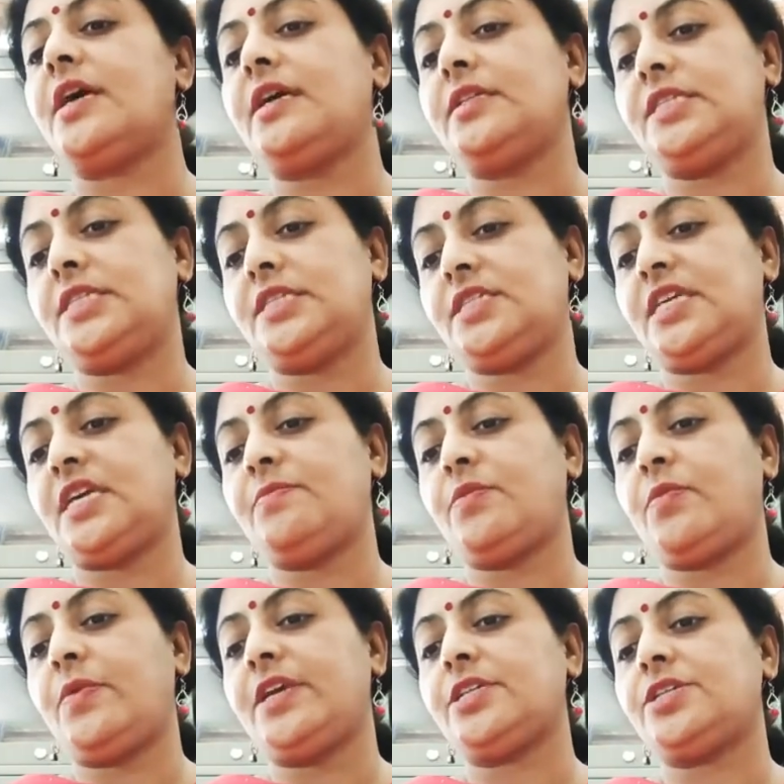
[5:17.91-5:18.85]
answer
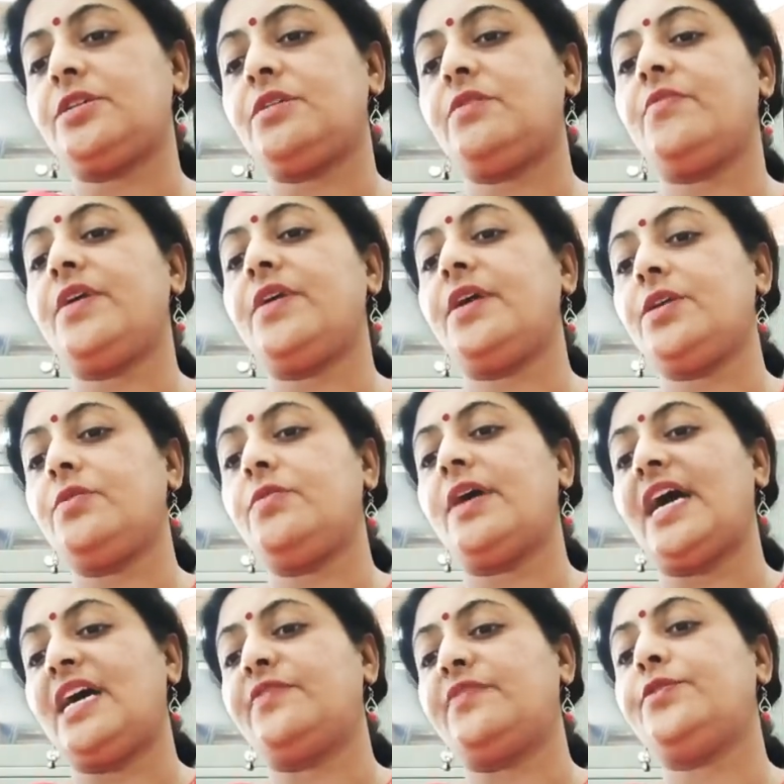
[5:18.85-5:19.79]
type question where you
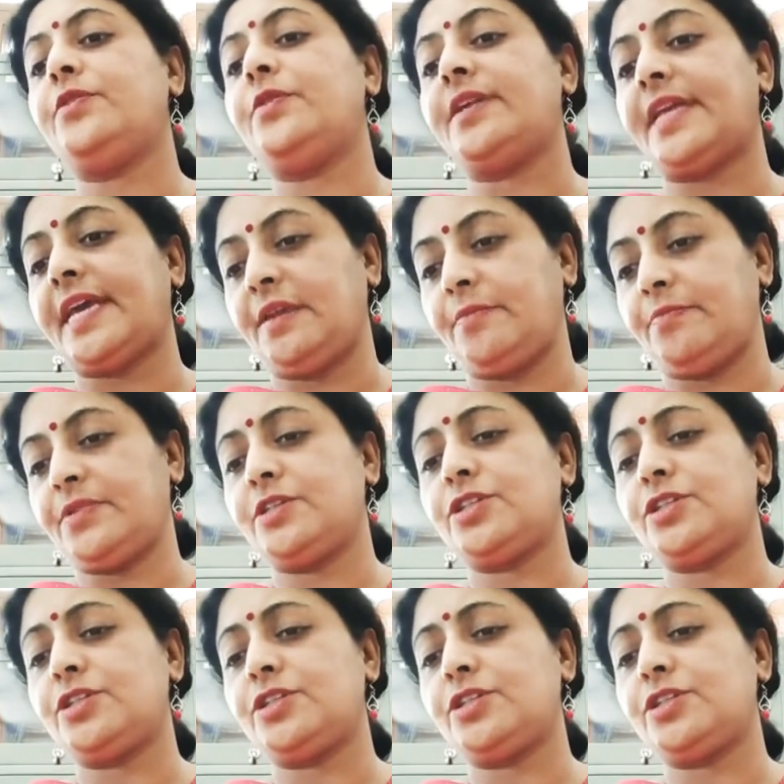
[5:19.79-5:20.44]
have to type